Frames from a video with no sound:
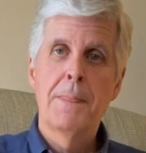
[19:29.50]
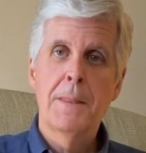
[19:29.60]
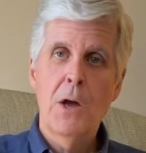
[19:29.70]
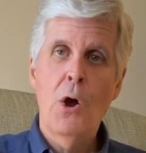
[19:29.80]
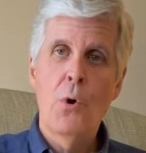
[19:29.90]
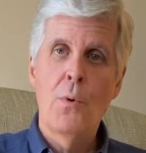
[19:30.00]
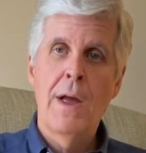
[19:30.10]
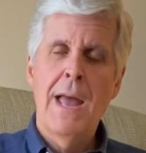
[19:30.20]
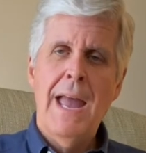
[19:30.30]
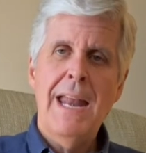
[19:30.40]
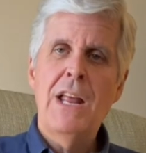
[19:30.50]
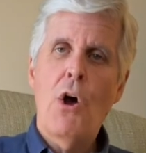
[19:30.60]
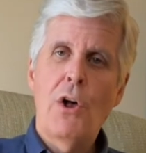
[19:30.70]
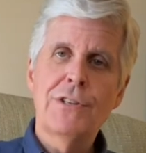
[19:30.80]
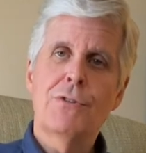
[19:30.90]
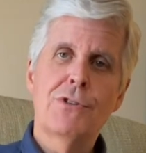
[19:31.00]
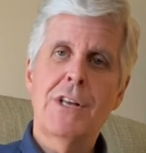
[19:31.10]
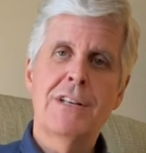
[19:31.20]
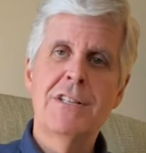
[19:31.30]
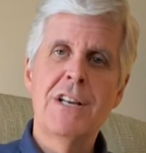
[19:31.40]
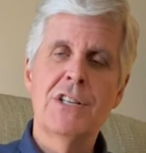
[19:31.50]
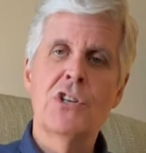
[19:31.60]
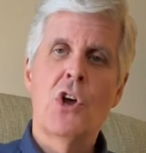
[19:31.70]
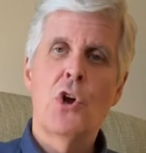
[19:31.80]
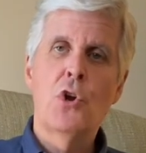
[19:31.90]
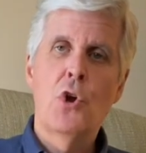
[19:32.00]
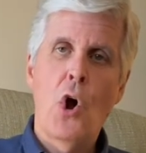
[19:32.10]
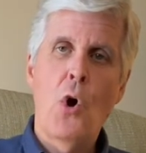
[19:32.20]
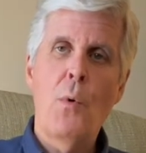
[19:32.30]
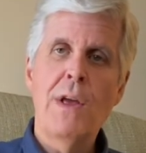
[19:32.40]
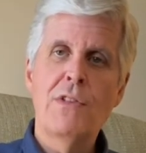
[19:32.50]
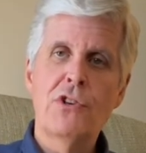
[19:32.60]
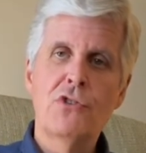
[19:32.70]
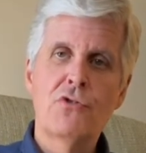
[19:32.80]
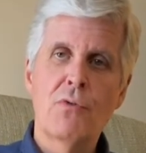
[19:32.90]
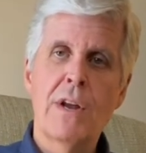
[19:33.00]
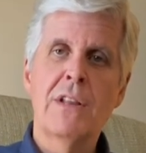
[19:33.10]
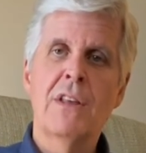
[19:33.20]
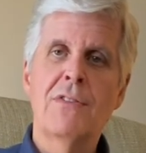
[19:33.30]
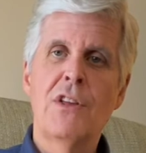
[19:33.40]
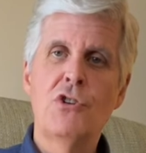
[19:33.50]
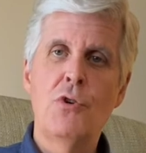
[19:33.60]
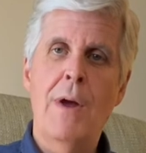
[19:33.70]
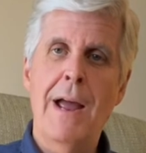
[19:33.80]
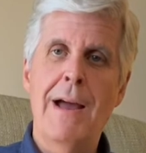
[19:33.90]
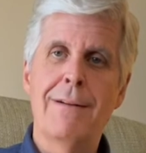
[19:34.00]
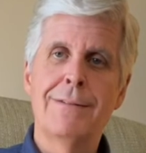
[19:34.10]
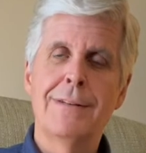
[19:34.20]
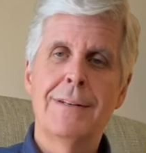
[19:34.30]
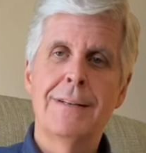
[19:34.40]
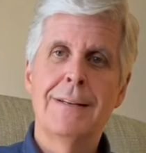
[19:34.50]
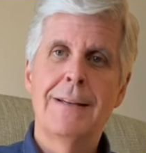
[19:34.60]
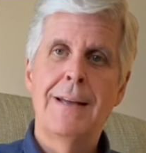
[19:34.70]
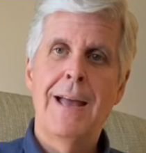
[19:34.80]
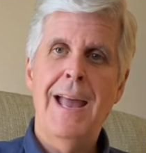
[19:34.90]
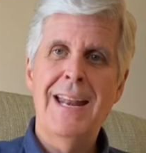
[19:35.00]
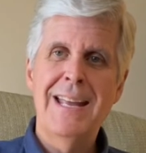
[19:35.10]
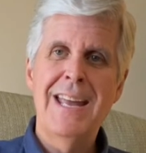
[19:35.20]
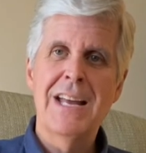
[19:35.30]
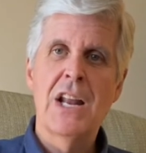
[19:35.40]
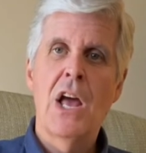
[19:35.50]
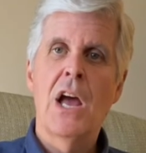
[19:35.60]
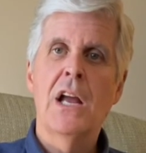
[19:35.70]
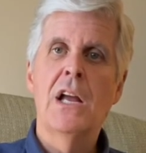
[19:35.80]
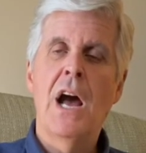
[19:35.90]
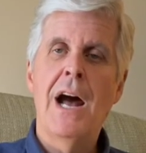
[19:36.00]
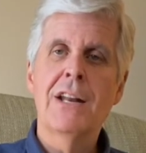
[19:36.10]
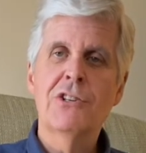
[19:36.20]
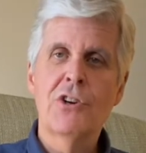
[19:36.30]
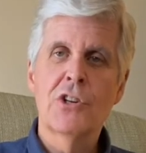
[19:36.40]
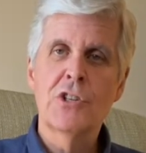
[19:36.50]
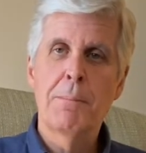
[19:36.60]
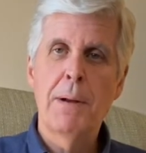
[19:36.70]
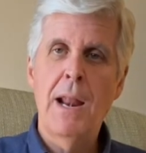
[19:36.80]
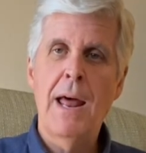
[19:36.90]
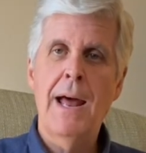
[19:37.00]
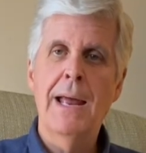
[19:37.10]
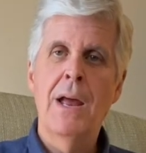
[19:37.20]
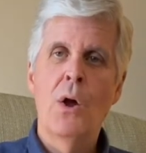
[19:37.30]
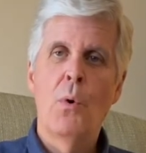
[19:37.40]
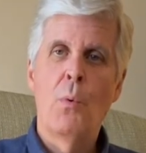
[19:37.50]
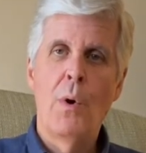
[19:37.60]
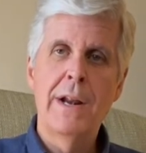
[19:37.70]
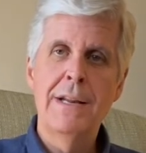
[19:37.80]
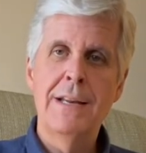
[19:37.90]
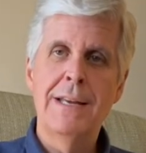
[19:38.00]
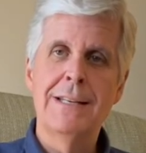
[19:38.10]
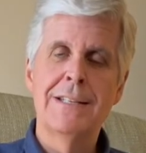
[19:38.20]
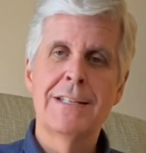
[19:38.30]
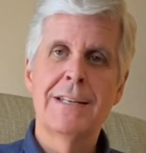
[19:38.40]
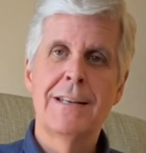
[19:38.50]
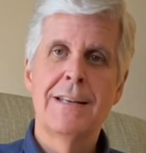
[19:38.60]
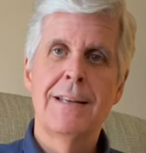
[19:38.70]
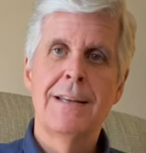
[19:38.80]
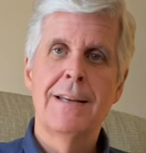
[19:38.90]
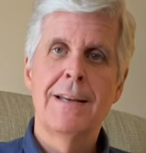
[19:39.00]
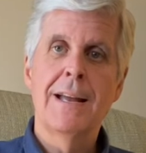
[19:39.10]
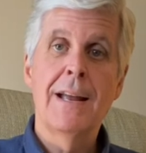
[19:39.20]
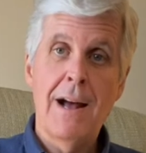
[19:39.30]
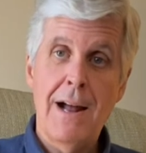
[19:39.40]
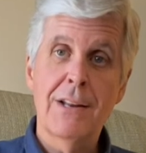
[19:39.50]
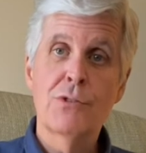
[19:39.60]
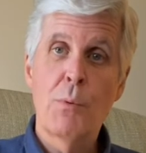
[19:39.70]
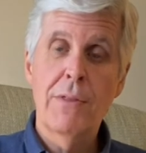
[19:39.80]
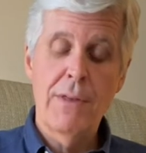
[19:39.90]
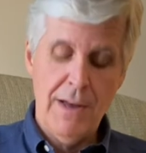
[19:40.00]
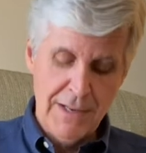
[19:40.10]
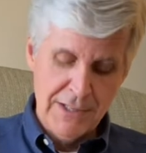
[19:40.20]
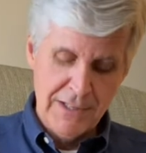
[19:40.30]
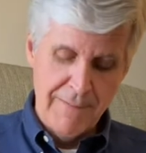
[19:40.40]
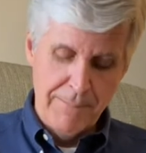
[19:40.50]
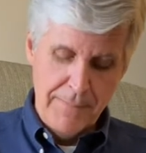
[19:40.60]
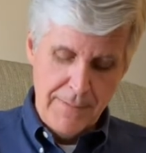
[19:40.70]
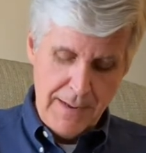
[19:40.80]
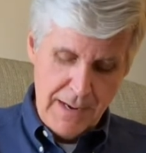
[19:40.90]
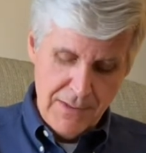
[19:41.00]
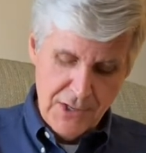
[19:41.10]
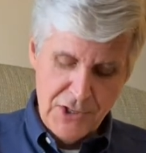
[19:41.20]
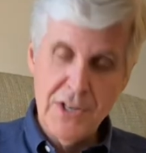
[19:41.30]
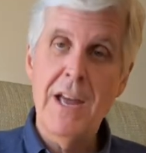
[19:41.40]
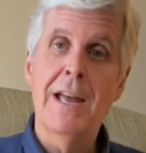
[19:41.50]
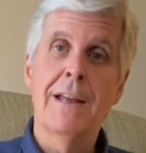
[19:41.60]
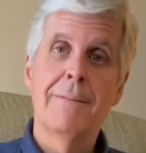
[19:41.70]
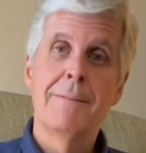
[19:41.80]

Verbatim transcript: Go. And he also says this go in the strength that you have. And again, God is going to supply what he needs. And God is with us in this day.